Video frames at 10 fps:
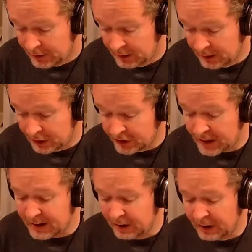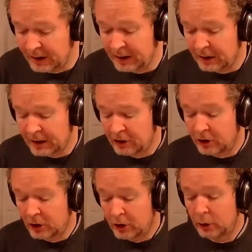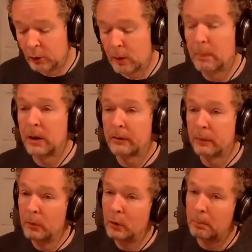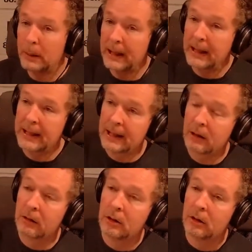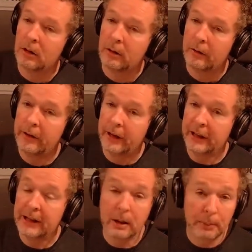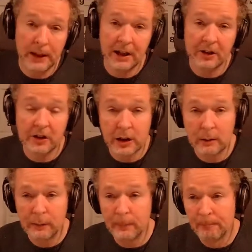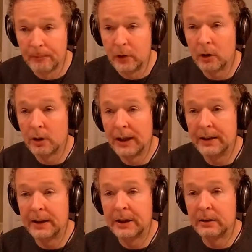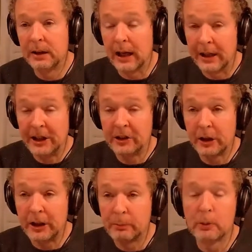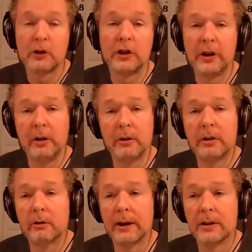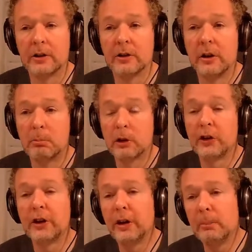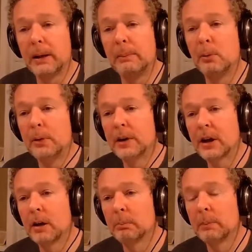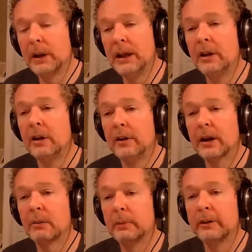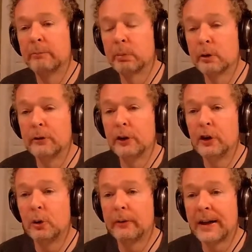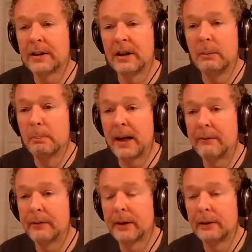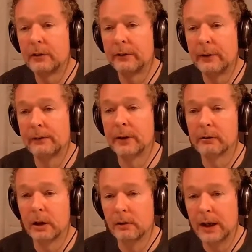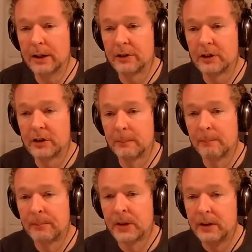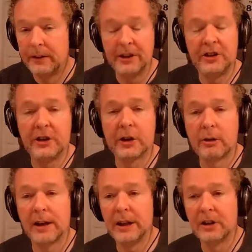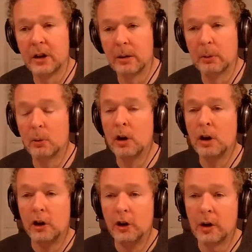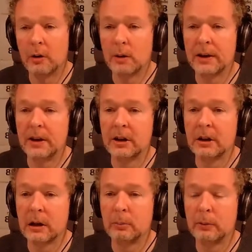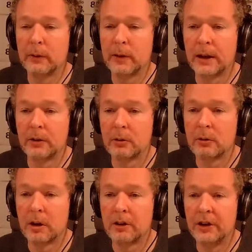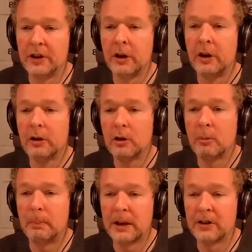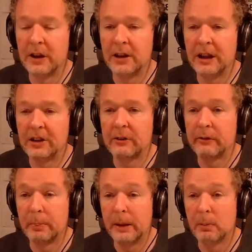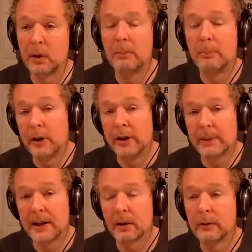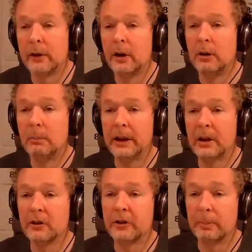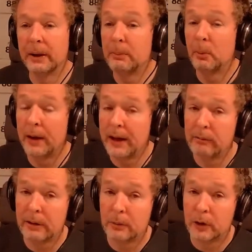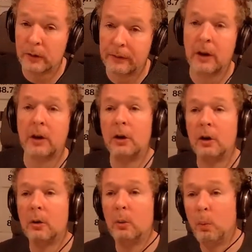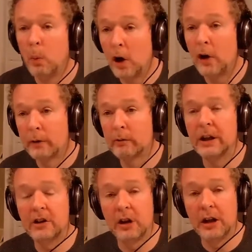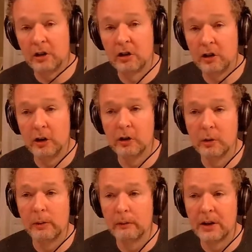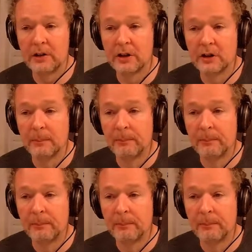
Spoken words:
The second thing that they should do, apart from not bailing out the company itself, not letting is prosecute the directors. Prosecute people in the company that can be proven to have acted in bad faith to feather their own nests. This great example. No one in the global financial crisis got busted except for people like Bernie Madoff, because the people he ripped off were the rich institutional investors.